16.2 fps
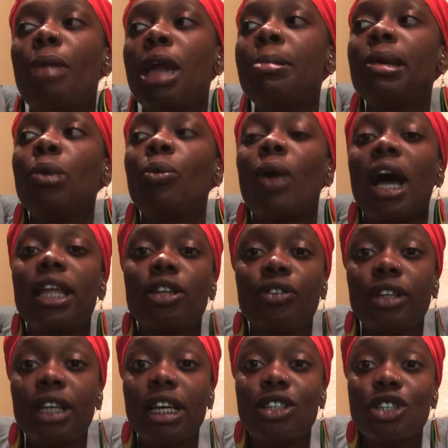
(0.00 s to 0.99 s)
maybe why the
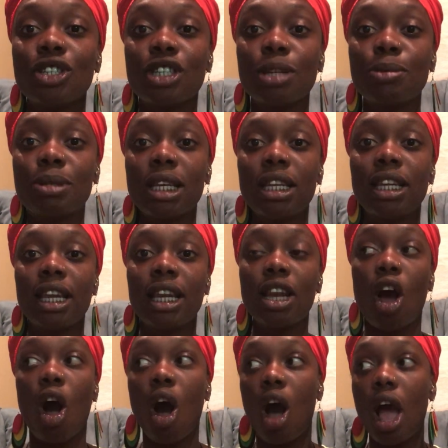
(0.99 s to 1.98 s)
relationships
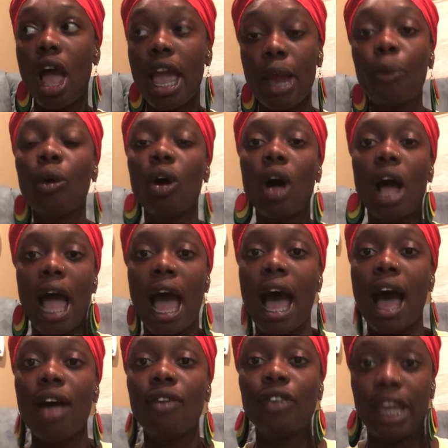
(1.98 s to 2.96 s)
ended, it will
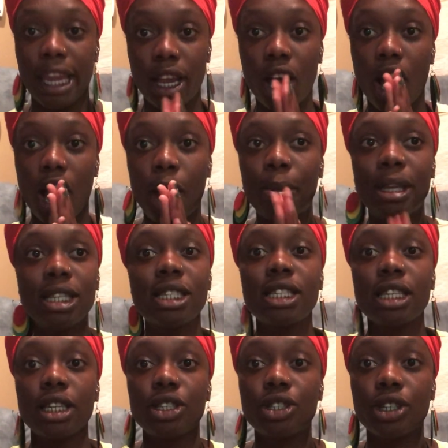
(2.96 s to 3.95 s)
have a common
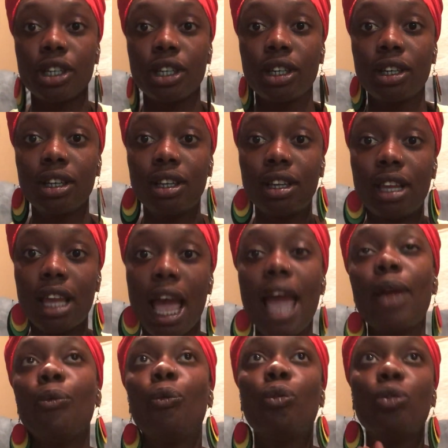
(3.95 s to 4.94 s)
center.
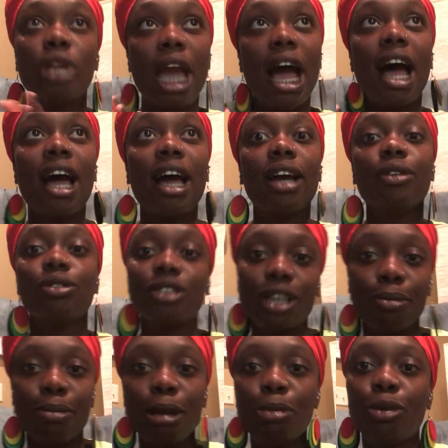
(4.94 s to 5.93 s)
And yeah,
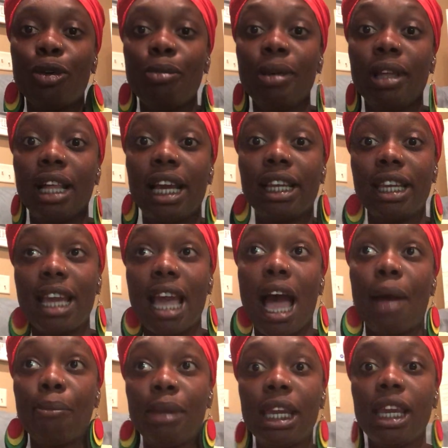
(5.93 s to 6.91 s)
some people will be like,
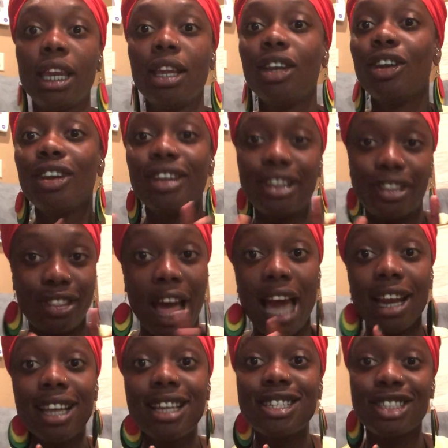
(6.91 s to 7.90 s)
yeah, me.
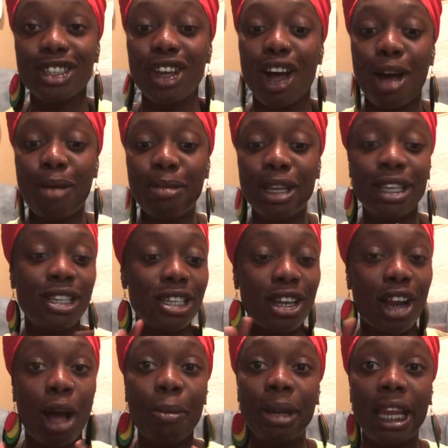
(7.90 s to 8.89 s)
That is the common
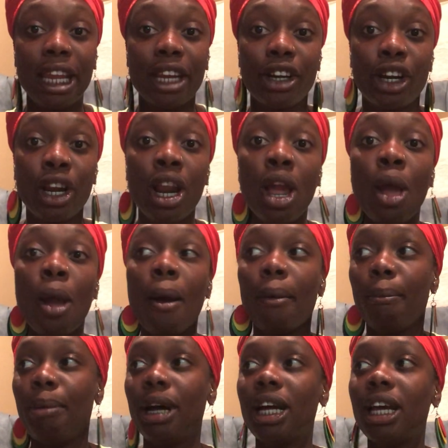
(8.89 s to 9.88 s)
denominator.
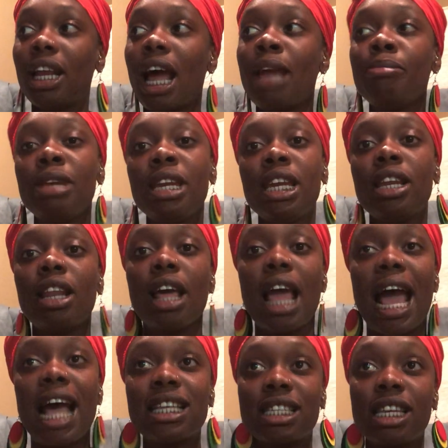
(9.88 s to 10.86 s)
But I mean,
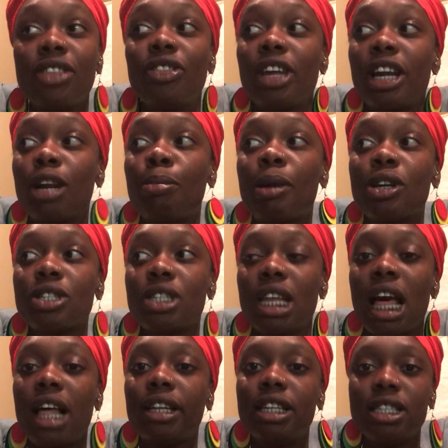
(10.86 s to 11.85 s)
as in their
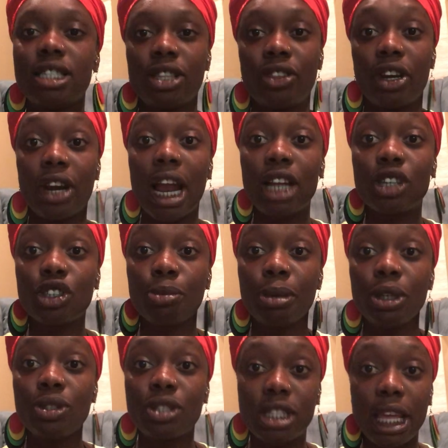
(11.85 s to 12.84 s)
personalities and their
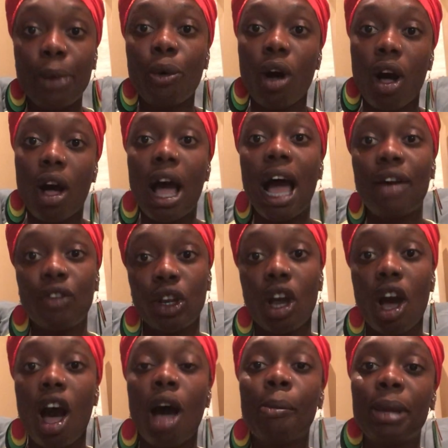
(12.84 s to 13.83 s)
attributes, they will all have a
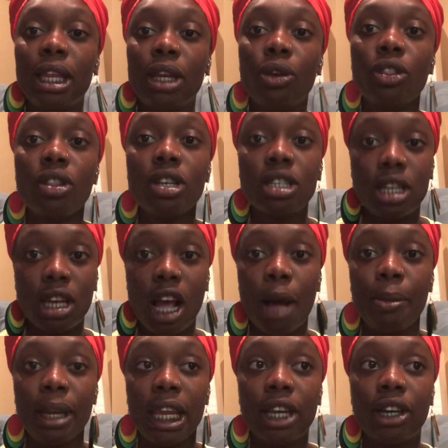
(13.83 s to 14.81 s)
common
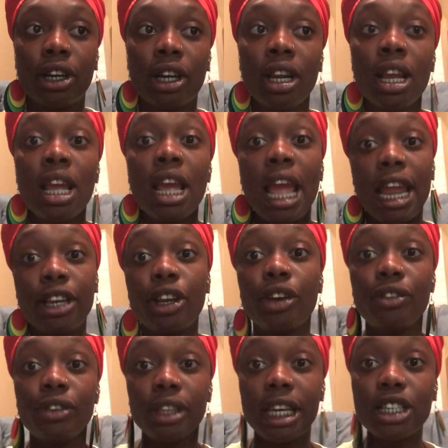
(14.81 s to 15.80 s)
denominator. And
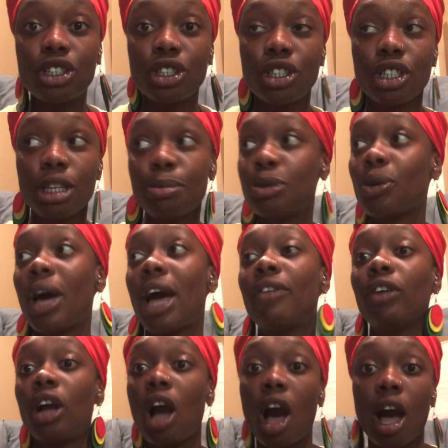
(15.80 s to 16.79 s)
your relationships will
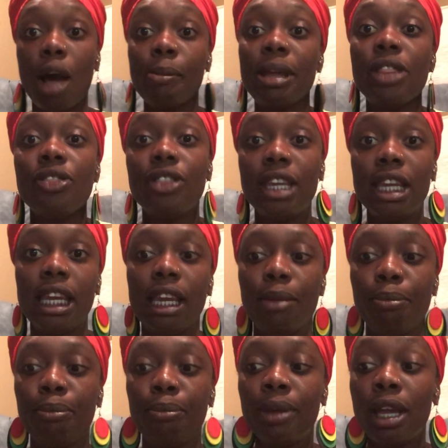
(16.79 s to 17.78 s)
have a common
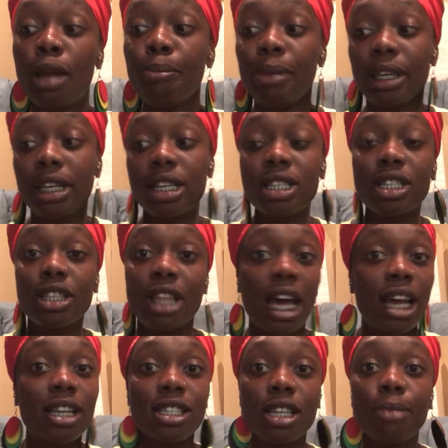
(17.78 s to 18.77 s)
theme. Because
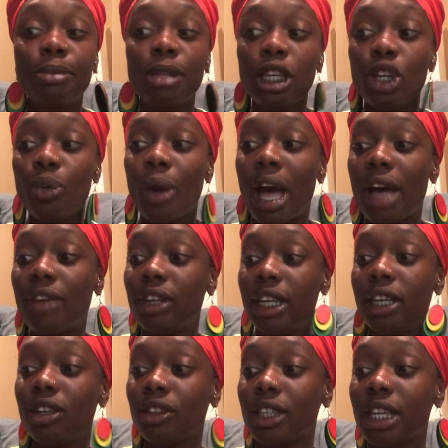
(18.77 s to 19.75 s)
that is something you haven't
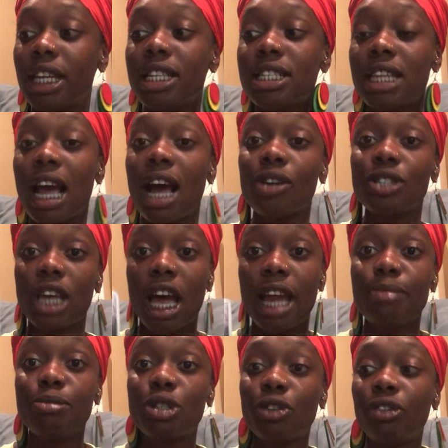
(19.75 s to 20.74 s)
healed. It is now
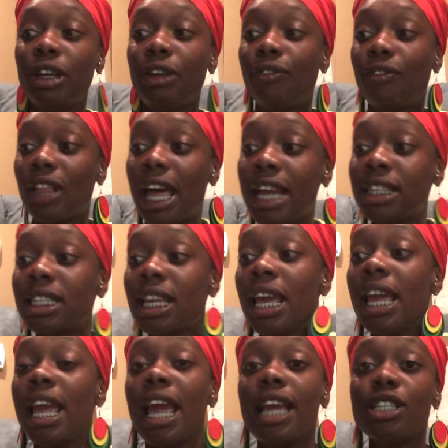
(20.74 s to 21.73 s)
time to reflect
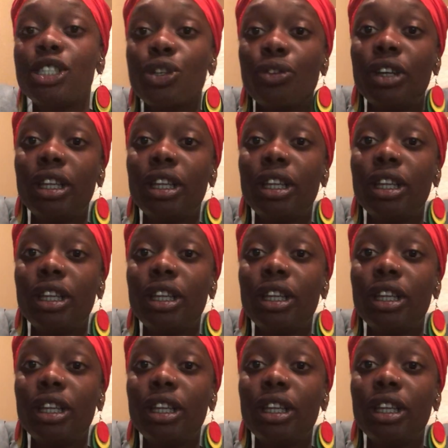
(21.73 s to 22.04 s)
and to